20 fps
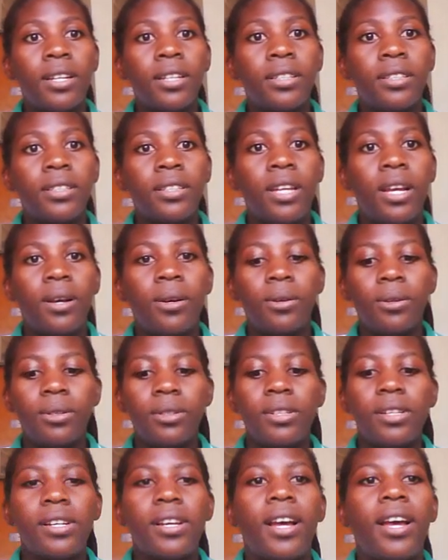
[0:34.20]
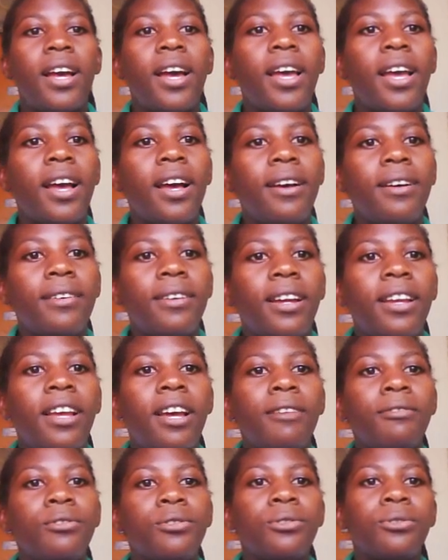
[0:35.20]
Now I
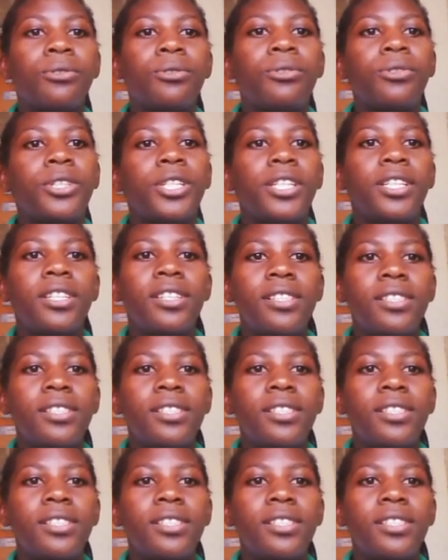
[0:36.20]
have to grade.